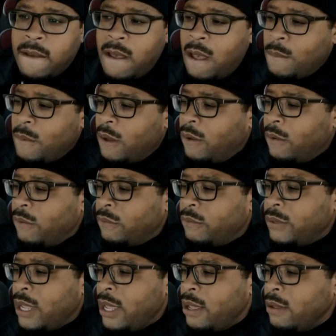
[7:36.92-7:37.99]
Come
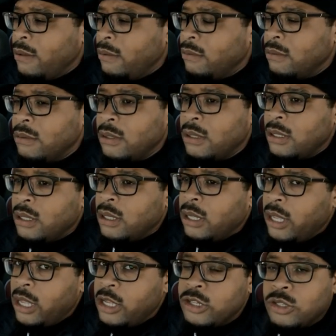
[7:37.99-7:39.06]
on, man.
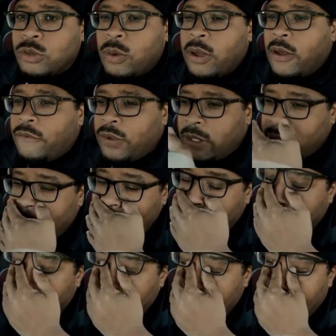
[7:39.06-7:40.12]
It's
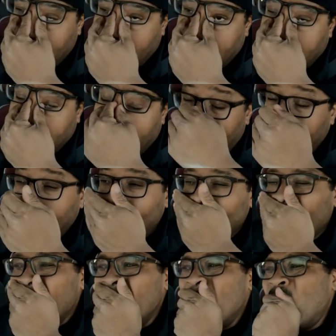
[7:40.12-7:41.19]
12.15. I need this light
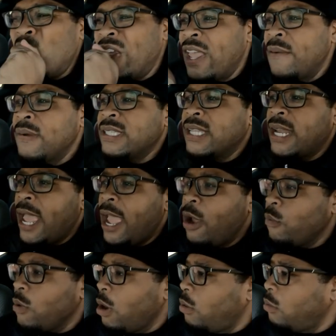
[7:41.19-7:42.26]
to give us an
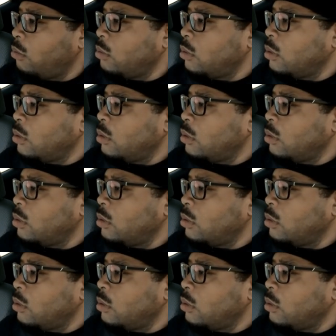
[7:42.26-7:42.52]
arrow.